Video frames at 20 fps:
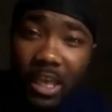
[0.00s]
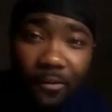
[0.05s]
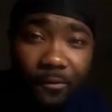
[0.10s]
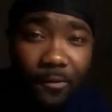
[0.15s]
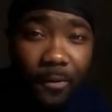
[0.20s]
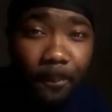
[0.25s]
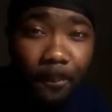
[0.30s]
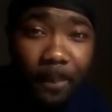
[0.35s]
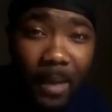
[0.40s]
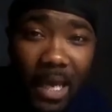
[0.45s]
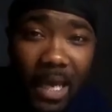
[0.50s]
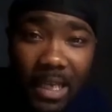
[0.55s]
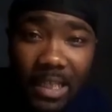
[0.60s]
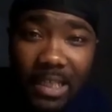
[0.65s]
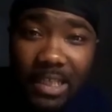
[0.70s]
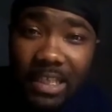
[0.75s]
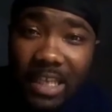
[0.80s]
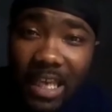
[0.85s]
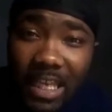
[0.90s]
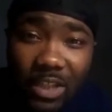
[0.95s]

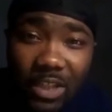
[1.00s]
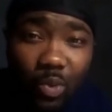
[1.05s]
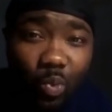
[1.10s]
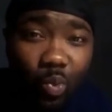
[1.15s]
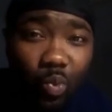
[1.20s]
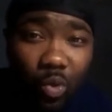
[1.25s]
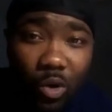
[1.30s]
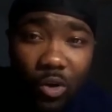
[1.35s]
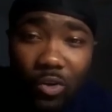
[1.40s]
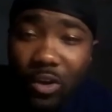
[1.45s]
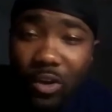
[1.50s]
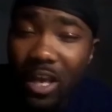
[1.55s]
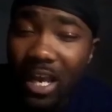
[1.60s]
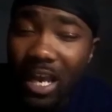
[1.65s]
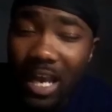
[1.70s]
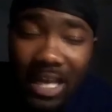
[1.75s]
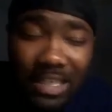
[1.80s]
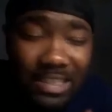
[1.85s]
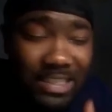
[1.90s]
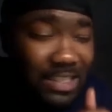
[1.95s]
Everybody got to work,
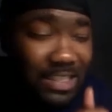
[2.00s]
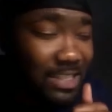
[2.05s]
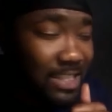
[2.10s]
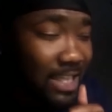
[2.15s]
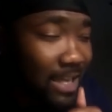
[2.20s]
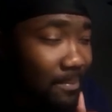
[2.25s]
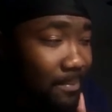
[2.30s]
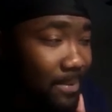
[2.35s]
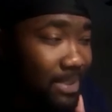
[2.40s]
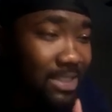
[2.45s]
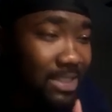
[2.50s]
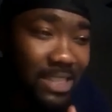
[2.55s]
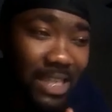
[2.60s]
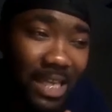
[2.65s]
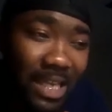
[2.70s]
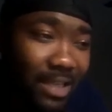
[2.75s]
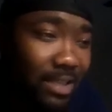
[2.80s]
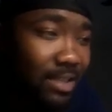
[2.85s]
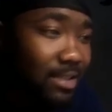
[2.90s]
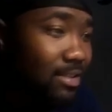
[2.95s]
I just got my
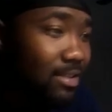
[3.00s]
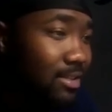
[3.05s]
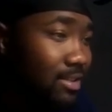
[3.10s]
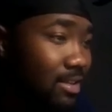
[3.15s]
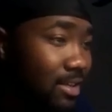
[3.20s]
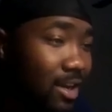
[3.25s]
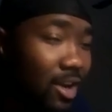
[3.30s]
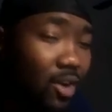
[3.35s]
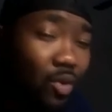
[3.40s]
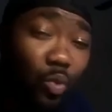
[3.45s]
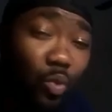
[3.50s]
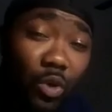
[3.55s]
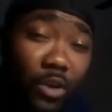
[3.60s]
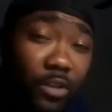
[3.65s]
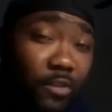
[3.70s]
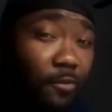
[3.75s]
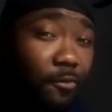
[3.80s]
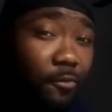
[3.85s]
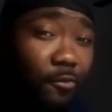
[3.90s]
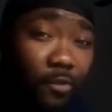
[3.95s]
talent on.
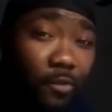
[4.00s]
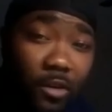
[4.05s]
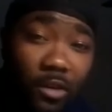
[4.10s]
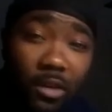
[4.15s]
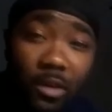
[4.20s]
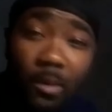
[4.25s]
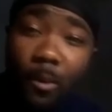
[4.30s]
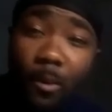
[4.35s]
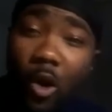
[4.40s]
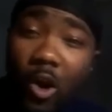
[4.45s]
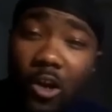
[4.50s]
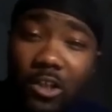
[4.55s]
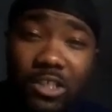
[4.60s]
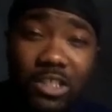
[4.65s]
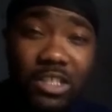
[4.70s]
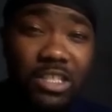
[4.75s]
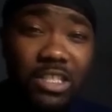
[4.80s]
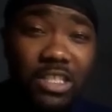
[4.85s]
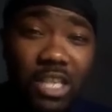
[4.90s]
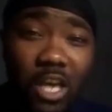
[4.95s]
Where you from?
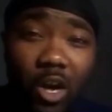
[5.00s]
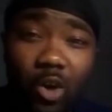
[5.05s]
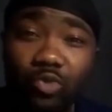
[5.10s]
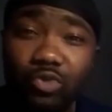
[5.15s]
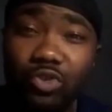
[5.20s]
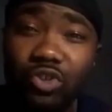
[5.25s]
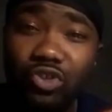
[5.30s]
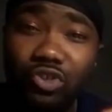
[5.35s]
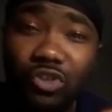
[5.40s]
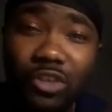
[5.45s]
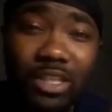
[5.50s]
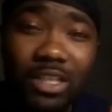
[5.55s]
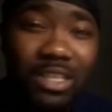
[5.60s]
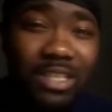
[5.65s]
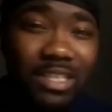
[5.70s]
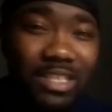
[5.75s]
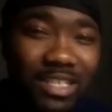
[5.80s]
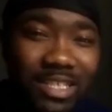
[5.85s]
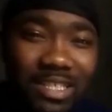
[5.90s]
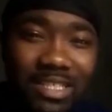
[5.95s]
Arkansas.
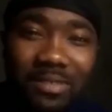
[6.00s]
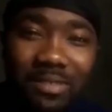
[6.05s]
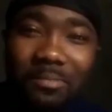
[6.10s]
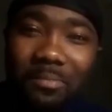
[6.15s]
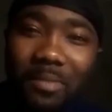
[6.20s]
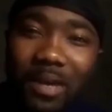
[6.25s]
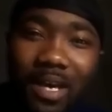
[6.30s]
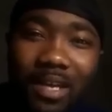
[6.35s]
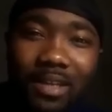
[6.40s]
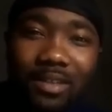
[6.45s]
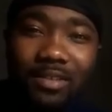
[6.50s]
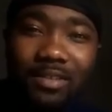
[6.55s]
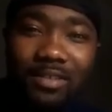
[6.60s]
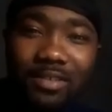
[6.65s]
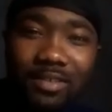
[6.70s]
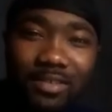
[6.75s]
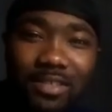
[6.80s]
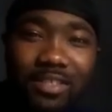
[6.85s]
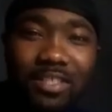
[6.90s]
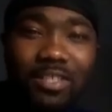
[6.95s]
Trick doesn't
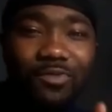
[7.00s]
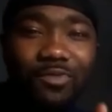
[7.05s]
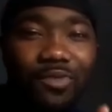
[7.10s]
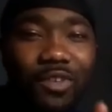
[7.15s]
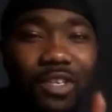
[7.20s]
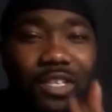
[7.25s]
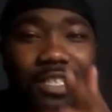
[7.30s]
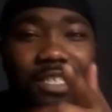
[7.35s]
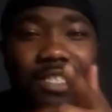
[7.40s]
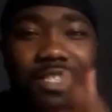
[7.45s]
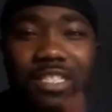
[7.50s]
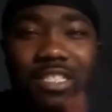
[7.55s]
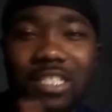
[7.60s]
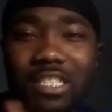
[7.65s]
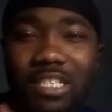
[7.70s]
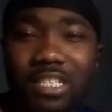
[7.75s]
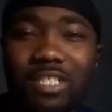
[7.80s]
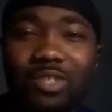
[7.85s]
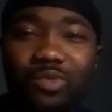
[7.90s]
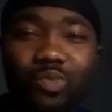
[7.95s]
matter, just for the
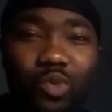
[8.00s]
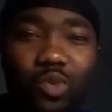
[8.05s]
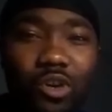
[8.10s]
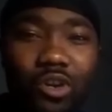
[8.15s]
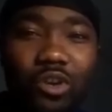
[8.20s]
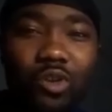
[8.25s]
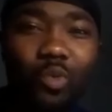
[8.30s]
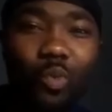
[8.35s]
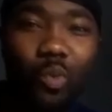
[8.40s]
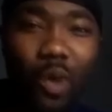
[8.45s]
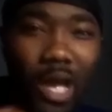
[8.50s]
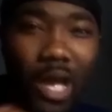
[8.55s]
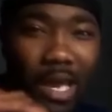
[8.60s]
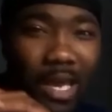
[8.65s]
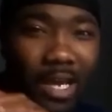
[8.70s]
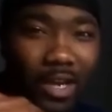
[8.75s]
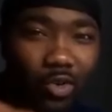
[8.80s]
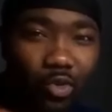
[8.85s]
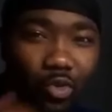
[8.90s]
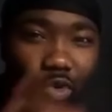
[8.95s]
G's.
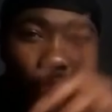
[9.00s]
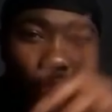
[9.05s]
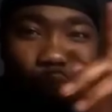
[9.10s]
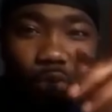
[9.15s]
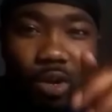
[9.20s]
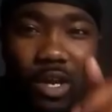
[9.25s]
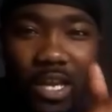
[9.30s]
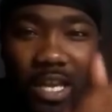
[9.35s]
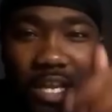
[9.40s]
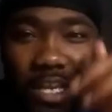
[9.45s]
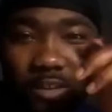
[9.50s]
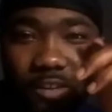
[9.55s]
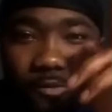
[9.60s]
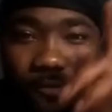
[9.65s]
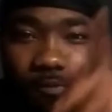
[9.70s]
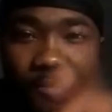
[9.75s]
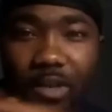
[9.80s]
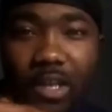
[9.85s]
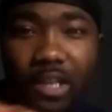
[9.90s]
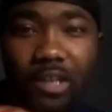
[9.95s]
Worldwide, grow and
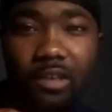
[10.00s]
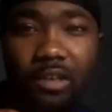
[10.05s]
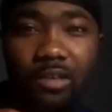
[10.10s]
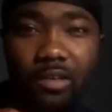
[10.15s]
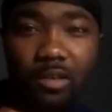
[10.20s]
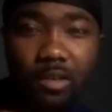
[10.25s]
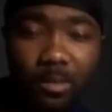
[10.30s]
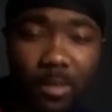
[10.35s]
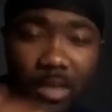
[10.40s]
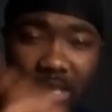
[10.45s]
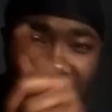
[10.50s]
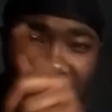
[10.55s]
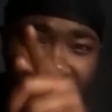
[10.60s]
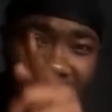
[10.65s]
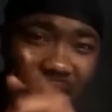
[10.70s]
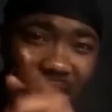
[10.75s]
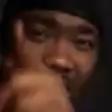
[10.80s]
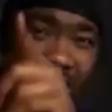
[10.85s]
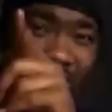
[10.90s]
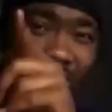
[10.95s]
develop.
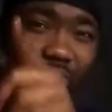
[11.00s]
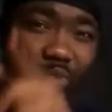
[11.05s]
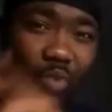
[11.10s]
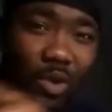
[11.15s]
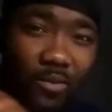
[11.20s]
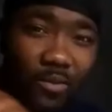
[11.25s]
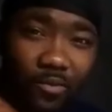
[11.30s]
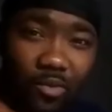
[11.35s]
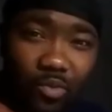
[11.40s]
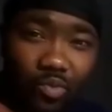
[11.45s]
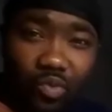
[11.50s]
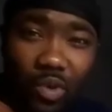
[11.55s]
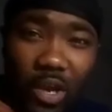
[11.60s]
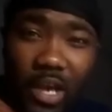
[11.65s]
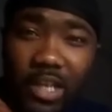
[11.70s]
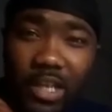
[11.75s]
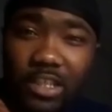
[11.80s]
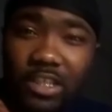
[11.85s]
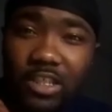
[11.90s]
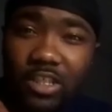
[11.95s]
Stay away from
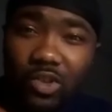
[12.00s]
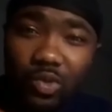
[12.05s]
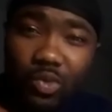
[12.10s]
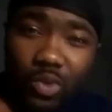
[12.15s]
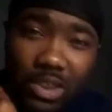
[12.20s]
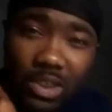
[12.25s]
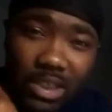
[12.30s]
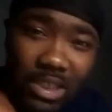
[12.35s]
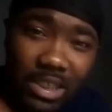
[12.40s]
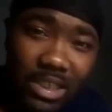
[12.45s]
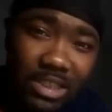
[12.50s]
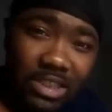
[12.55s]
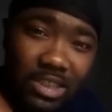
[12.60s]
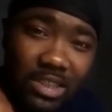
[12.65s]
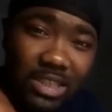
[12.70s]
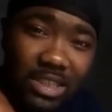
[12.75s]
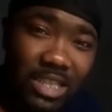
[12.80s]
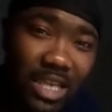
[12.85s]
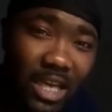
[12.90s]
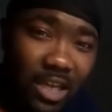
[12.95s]
Ratatouille,
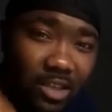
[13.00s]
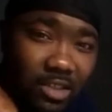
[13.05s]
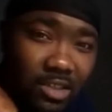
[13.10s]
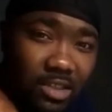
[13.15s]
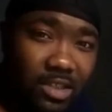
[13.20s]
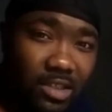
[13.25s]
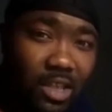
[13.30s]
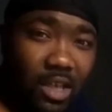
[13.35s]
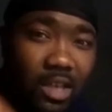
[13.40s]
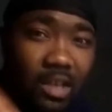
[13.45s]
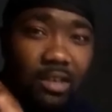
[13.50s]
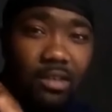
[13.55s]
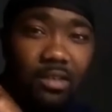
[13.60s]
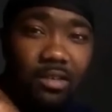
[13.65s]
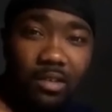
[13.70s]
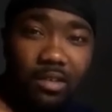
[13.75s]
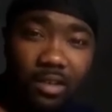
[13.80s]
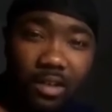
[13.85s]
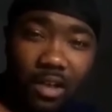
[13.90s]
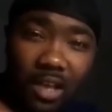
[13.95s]
he's a
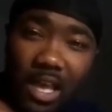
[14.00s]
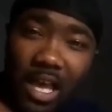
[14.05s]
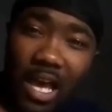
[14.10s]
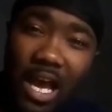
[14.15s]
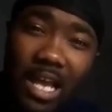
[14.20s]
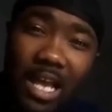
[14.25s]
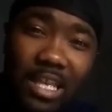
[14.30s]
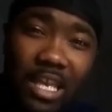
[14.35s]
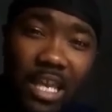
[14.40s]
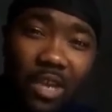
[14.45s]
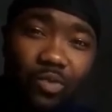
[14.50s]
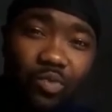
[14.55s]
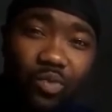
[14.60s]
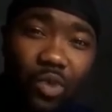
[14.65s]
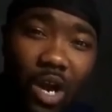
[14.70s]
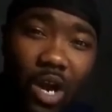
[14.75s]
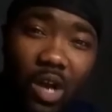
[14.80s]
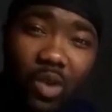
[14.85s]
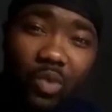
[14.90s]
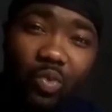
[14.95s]
tattletaler. I can't
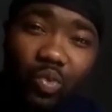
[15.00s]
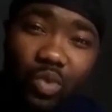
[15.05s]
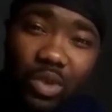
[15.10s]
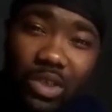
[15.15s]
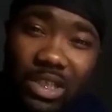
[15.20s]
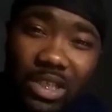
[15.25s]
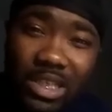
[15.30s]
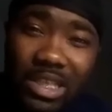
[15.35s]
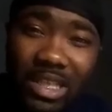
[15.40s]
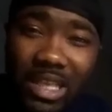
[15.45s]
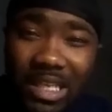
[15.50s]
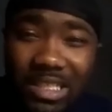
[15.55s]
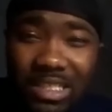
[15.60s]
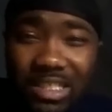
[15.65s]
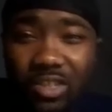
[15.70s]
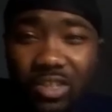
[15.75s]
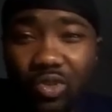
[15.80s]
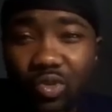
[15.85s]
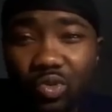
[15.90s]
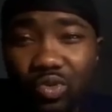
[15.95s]
rock with a
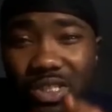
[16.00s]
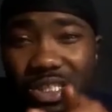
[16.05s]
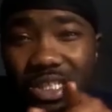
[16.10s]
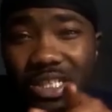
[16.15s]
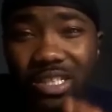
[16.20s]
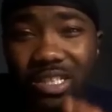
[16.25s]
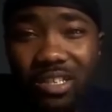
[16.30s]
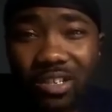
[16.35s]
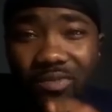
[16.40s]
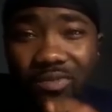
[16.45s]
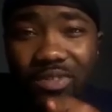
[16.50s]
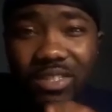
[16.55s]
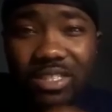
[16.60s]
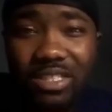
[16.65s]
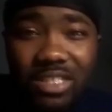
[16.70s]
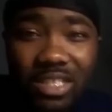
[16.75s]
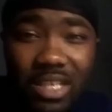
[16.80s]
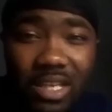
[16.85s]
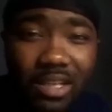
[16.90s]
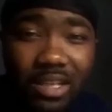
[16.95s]
gangster who's scared of a
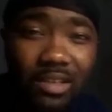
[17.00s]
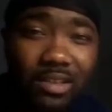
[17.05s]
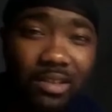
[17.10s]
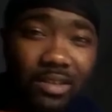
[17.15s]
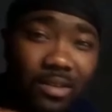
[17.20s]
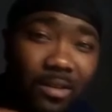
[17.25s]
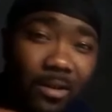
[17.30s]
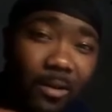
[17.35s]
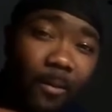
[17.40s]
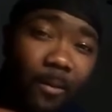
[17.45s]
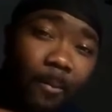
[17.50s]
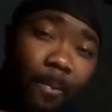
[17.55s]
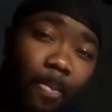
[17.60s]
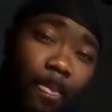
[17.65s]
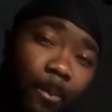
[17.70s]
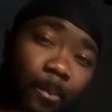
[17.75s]
jello.